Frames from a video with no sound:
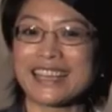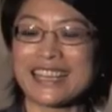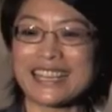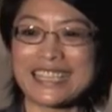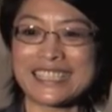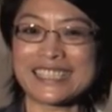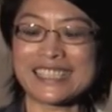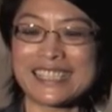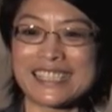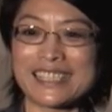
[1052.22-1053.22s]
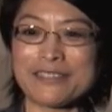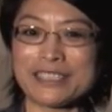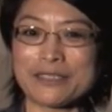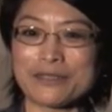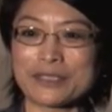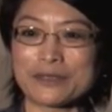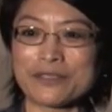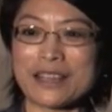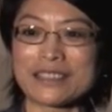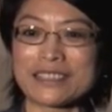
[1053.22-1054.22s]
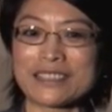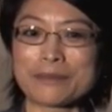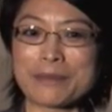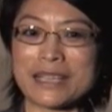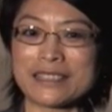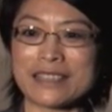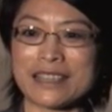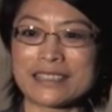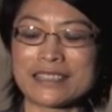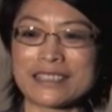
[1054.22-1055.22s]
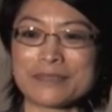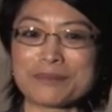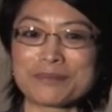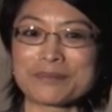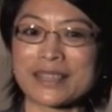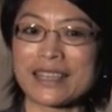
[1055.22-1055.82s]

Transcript: CIVUS was founded based on the,